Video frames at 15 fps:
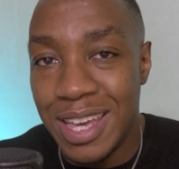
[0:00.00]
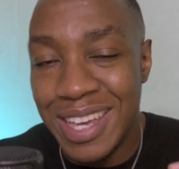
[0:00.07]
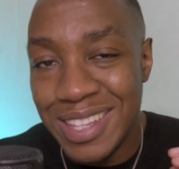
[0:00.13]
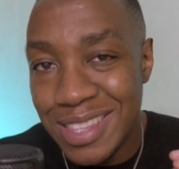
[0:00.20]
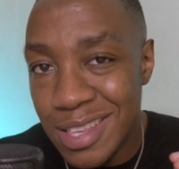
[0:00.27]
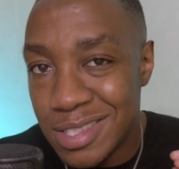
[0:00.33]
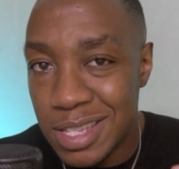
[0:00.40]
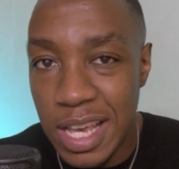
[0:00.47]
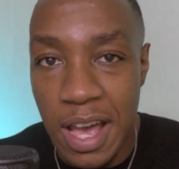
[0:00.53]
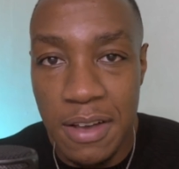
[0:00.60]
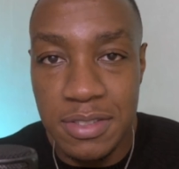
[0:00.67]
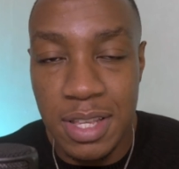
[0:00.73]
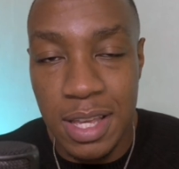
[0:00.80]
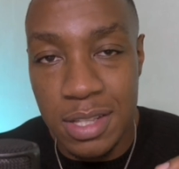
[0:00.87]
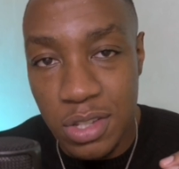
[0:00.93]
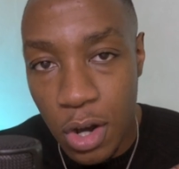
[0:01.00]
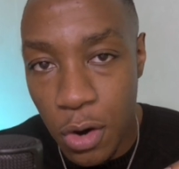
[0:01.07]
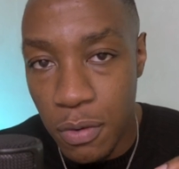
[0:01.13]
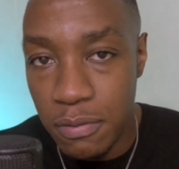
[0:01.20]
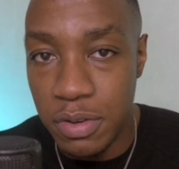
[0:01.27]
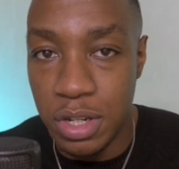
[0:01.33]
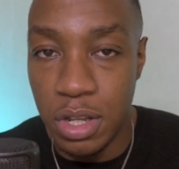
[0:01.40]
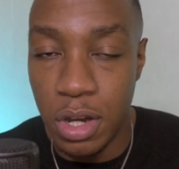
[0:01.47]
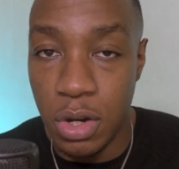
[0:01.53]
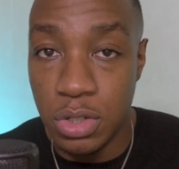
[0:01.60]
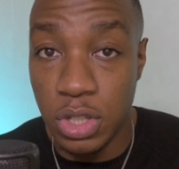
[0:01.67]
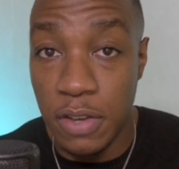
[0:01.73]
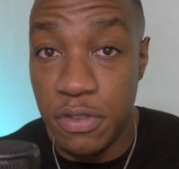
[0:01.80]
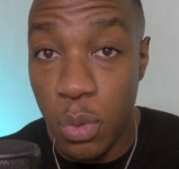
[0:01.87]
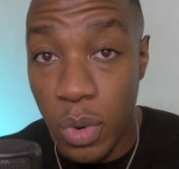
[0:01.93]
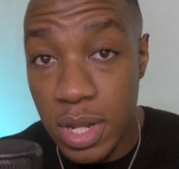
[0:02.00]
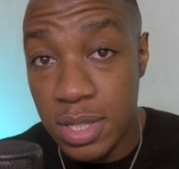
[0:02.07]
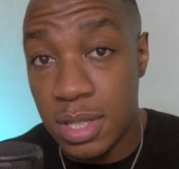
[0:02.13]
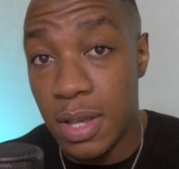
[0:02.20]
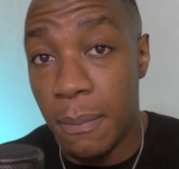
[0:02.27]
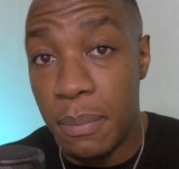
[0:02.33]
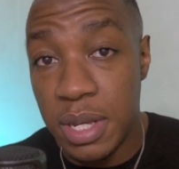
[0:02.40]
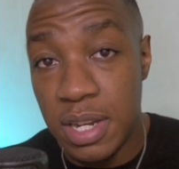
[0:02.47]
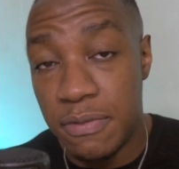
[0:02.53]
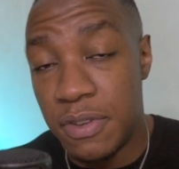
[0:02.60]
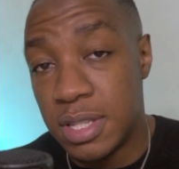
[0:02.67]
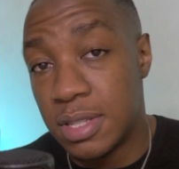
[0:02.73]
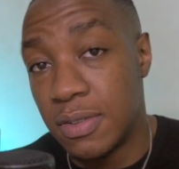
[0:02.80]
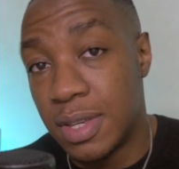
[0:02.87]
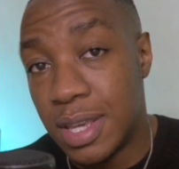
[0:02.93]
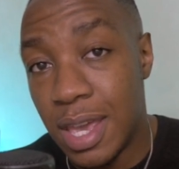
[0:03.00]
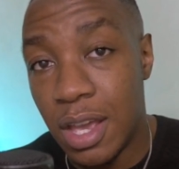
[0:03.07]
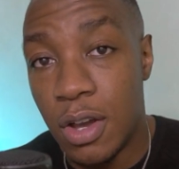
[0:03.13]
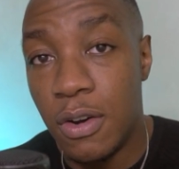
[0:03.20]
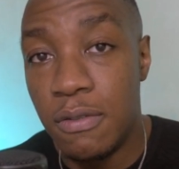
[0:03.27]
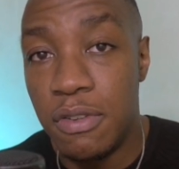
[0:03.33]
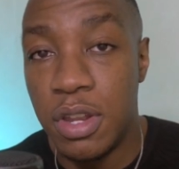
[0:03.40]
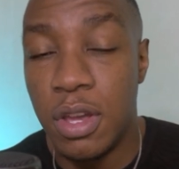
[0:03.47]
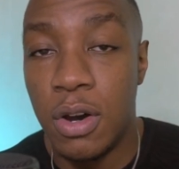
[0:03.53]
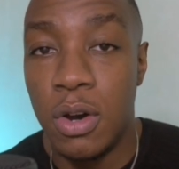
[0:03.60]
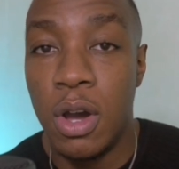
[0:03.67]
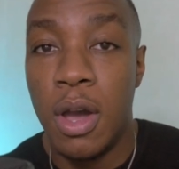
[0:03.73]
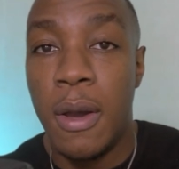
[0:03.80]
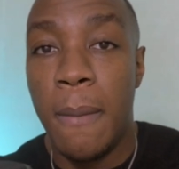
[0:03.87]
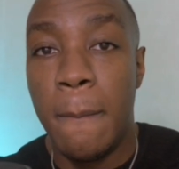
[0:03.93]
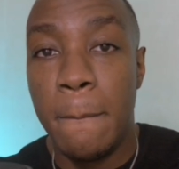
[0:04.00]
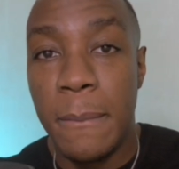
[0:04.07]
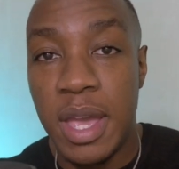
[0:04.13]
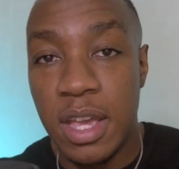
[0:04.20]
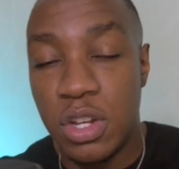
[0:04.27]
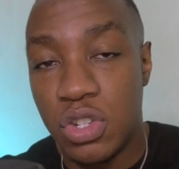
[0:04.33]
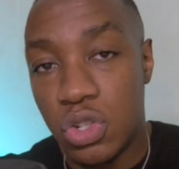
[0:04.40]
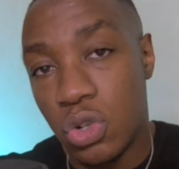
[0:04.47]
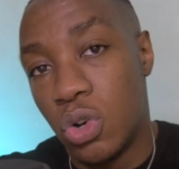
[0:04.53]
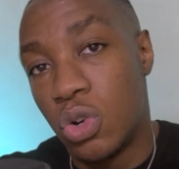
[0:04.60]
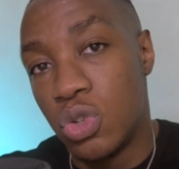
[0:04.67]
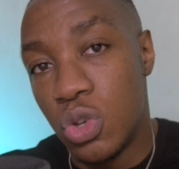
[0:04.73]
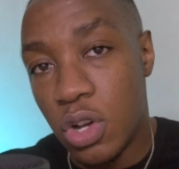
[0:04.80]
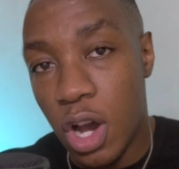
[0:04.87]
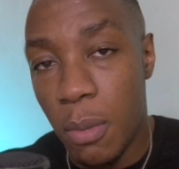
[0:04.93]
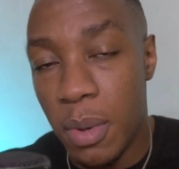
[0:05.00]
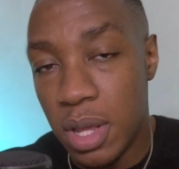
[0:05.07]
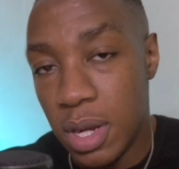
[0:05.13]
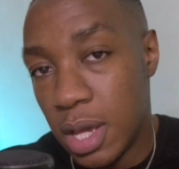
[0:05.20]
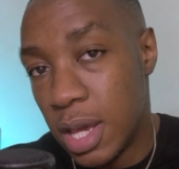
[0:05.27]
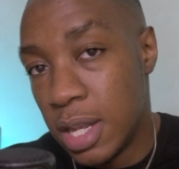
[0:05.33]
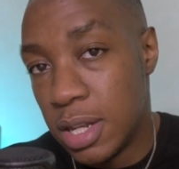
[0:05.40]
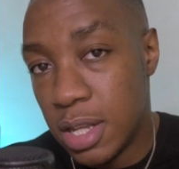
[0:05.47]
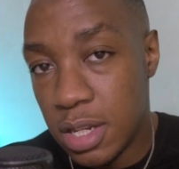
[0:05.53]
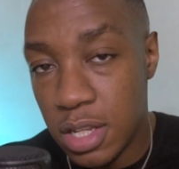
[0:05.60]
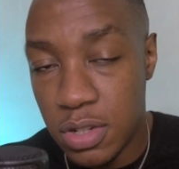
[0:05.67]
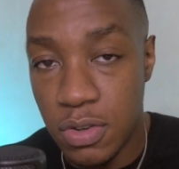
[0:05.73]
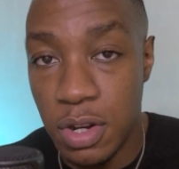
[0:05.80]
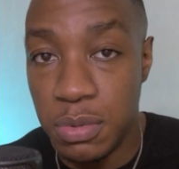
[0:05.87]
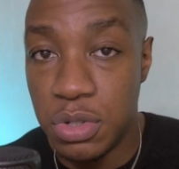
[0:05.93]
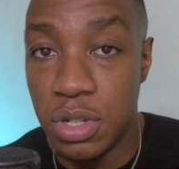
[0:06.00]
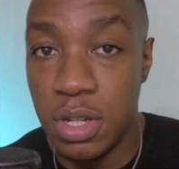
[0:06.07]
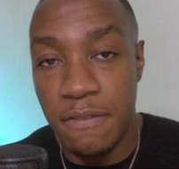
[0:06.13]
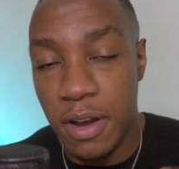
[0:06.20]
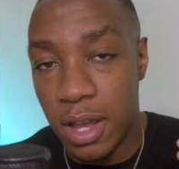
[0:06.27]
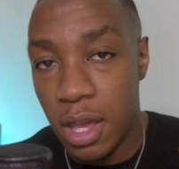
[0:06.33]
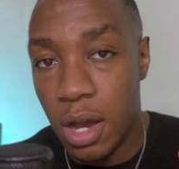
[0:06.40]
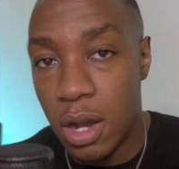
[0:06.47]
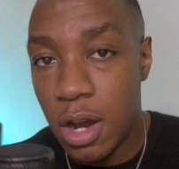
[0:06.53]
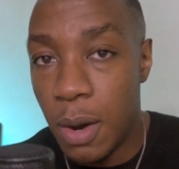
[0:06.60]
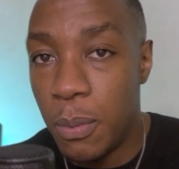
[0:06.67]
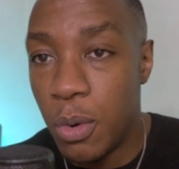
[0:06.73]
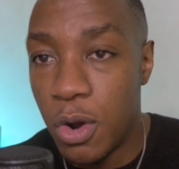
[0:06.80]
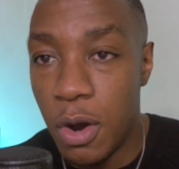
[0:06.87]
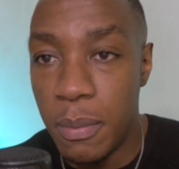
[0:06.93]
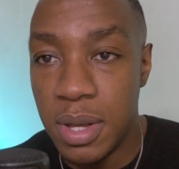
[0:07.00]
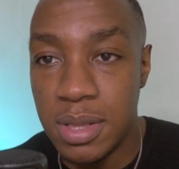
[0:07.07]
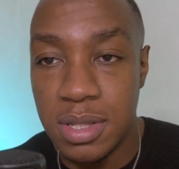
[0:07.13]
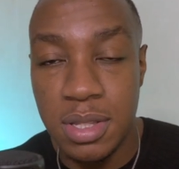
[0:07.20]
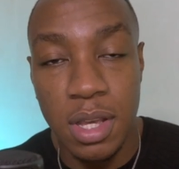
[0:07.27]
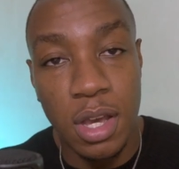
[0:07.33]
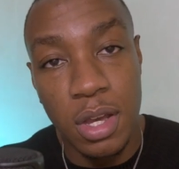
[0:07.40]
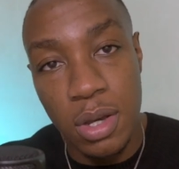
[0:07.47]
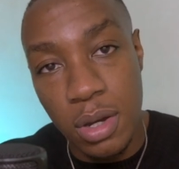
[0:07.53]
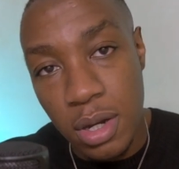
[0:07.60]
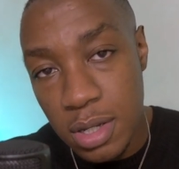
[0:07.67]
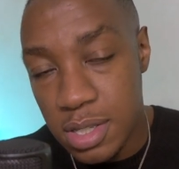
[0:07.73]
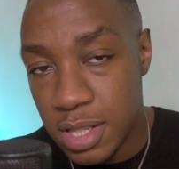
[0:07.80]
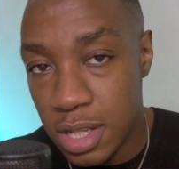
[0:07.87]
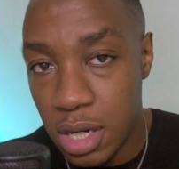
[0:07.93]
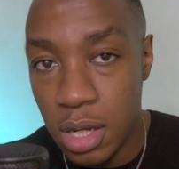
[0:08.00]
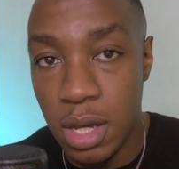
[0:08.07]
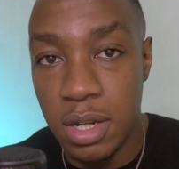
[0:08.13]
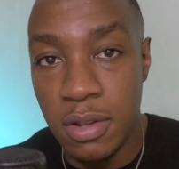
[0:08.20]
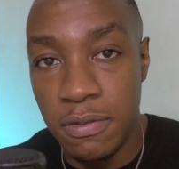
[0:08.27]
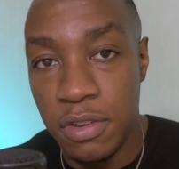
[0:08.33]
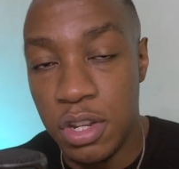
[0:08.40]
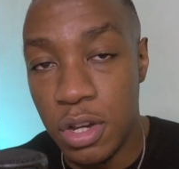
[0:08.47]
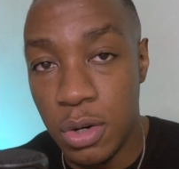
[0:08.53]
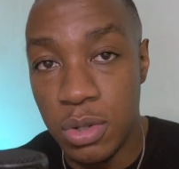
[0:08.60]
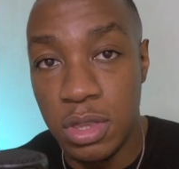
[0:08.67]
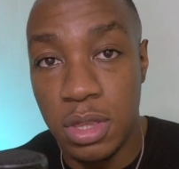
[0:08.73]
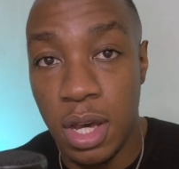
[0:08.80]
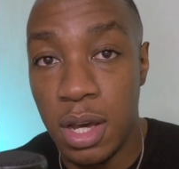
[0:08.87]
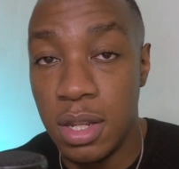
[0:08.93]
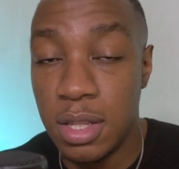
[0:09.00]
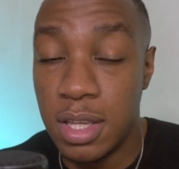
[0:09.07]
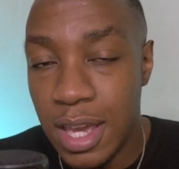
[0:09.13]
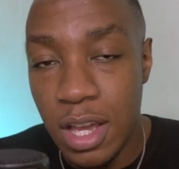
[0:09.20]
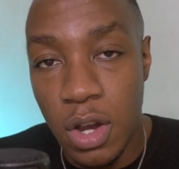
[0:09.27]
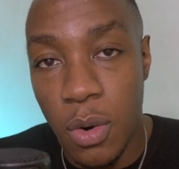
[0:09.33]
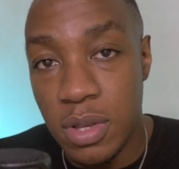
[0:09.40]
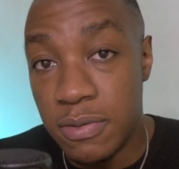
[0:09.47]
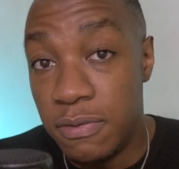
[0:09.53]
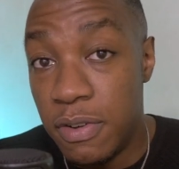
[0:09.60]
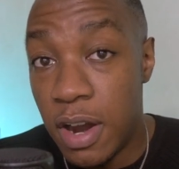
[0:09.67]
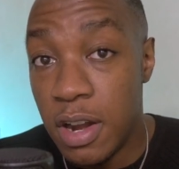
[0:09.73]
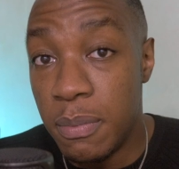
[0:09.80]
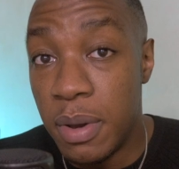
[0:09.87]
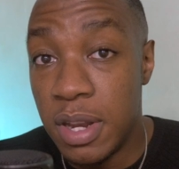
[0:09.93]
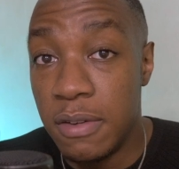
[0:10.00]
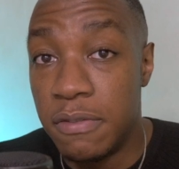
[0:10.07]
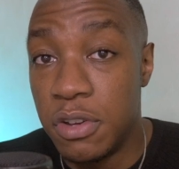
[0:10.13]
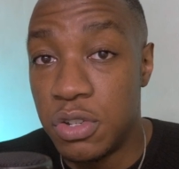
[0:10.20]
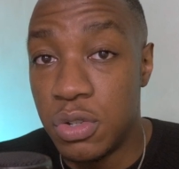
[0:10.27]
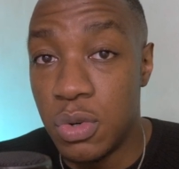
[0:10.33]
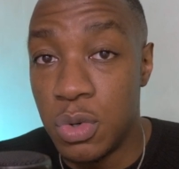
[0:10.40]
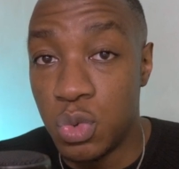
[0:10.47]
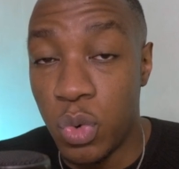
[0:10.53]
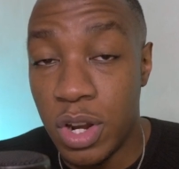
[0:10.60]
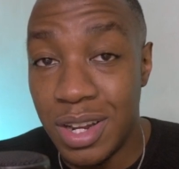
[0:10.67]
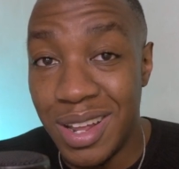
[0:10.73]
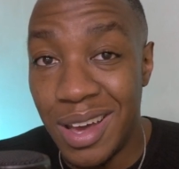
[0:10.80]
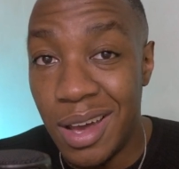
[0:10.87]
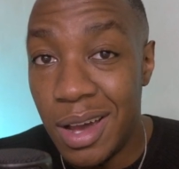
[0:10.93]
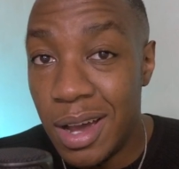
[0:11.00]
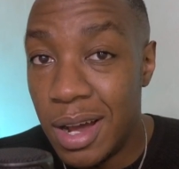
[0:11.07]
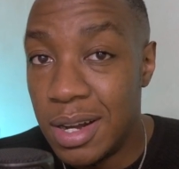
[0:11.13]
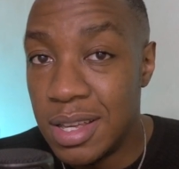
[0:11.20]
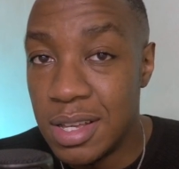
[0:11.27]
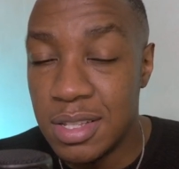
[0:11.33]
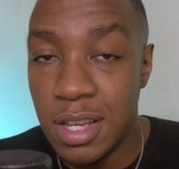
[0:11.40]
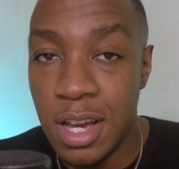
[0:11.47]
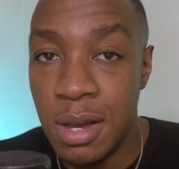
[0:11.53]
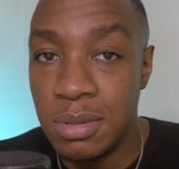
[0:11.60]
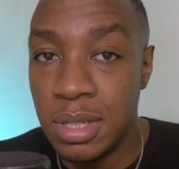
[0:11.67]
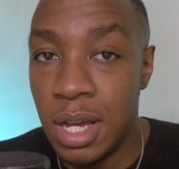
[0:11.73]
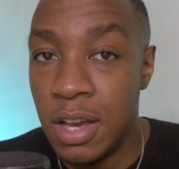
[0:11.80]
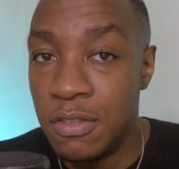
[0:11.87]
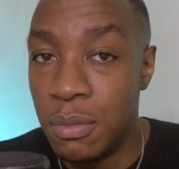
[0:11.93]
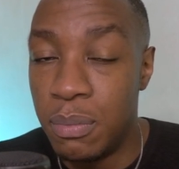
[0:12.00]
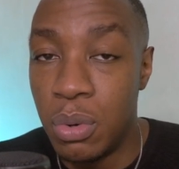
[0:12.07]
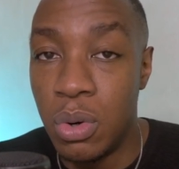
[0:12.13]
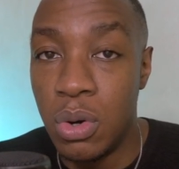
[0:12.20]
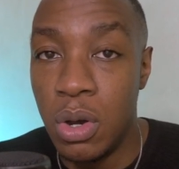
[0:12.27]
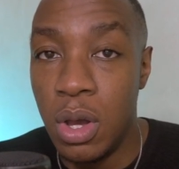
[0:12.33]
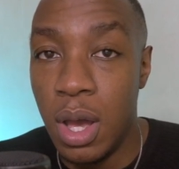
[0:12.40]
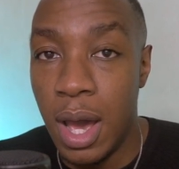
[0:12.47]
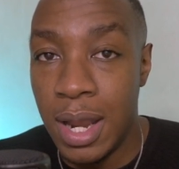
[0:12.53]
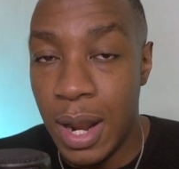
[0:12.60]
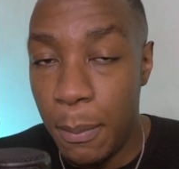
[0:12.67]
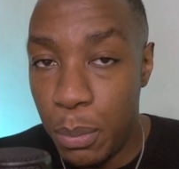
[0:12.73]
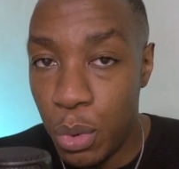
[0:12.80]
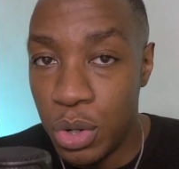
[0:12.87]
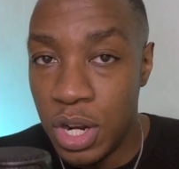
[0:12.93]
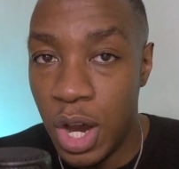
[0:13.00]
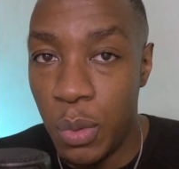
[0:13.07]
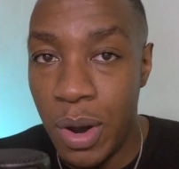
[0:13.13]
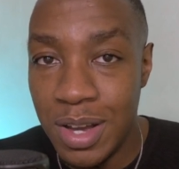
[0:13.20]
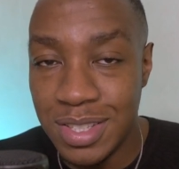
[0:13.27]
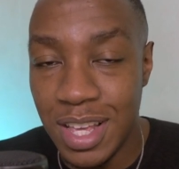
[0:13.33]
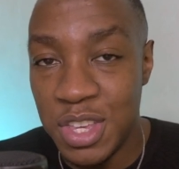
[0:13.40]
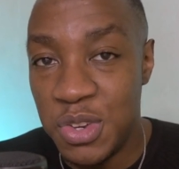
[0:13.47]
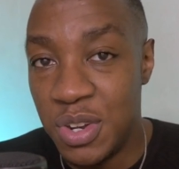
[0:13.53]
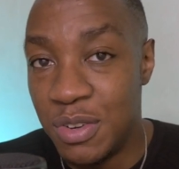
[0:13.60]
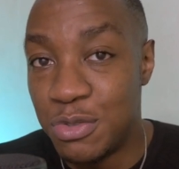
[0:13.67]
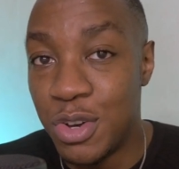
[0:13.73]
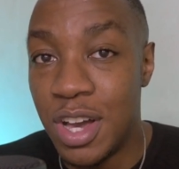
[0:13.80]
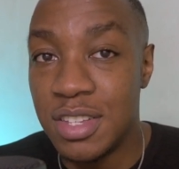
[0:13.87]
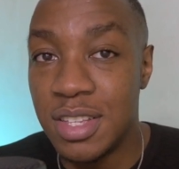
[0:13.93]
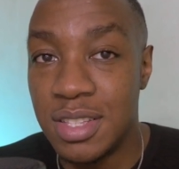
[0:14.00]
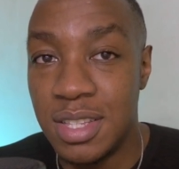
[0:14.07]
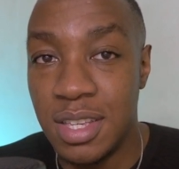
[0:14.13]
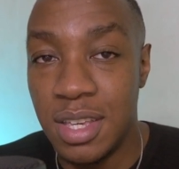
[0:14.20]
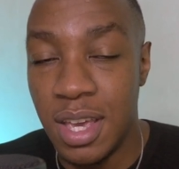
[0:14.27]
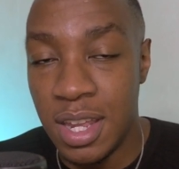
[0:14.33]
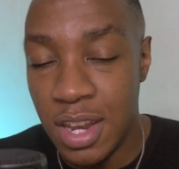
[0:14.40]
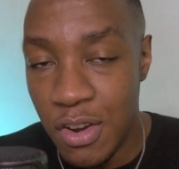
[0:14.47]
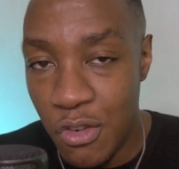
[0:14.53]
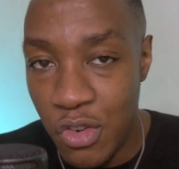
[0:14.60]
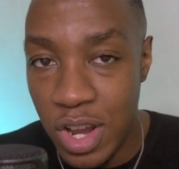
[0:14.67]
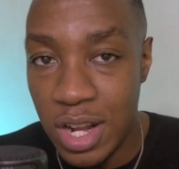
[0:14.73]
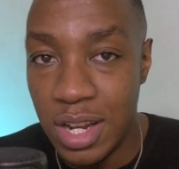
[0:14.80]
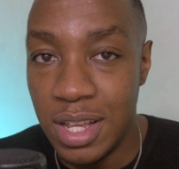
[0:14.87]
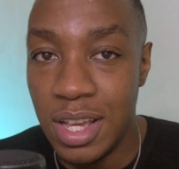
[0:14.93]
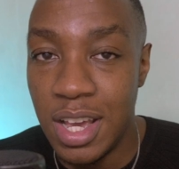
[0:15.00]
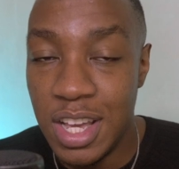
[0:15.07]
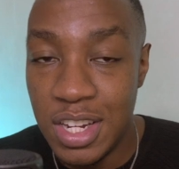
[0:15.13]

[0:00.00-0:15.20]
it deserves its own video. So if you want to see a benefits of ginkgo video, make sure you comment in the description. If I get a couple comments, consider the video done. Ginkgo is very beneficial. It's one of the earliest herbs I ever bought, and I bought that whilst at university, and it really